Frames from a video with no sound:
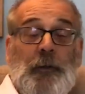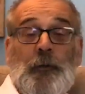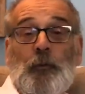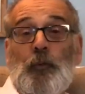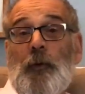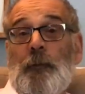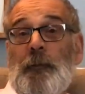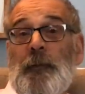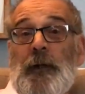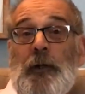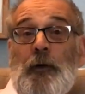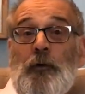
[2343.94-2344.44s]
kind of
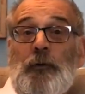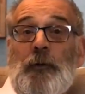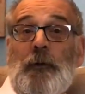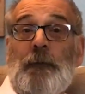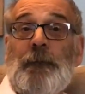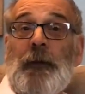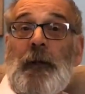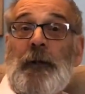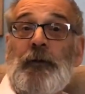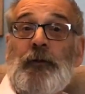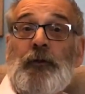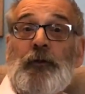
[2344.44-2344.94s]
women-only
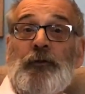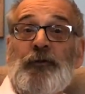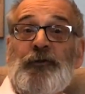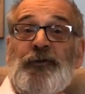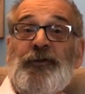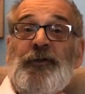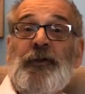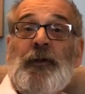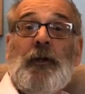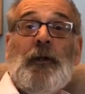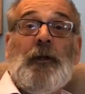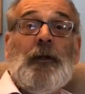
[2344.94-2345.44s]

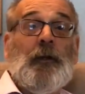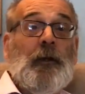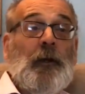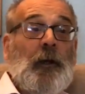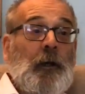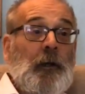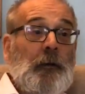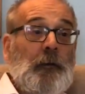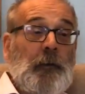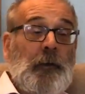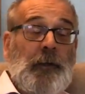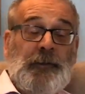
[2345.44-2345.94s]
venues, mm
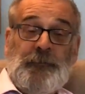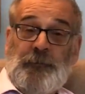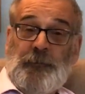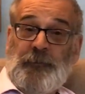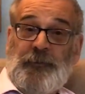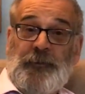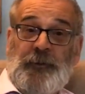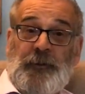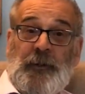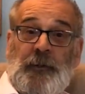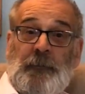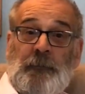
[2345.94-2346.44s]
-hmm. uh,
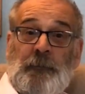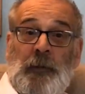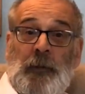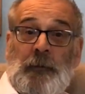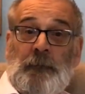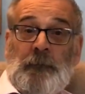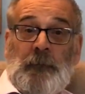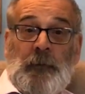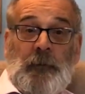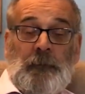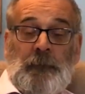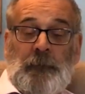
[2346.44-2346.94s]
lesbians and
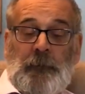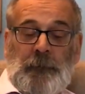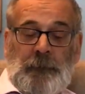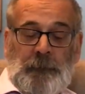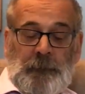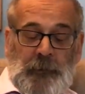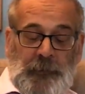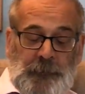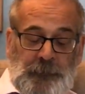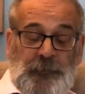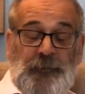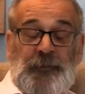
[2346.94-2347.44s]
uh, uh,
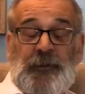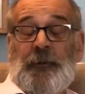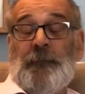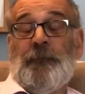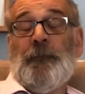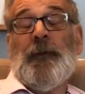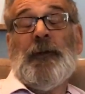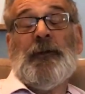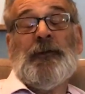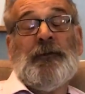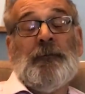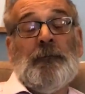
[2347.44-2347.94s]
lesbians
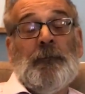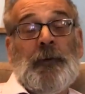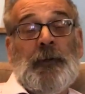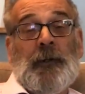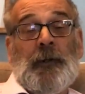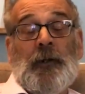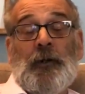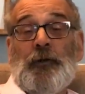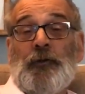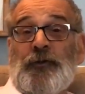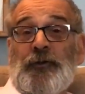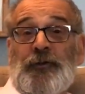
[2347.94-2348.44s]
get pit,
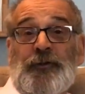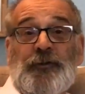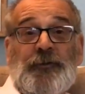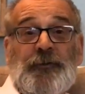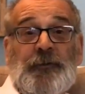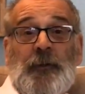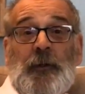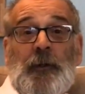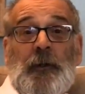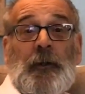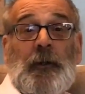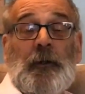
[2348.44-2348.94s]
pit
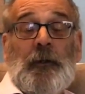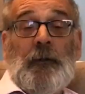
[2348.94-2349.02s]
closures.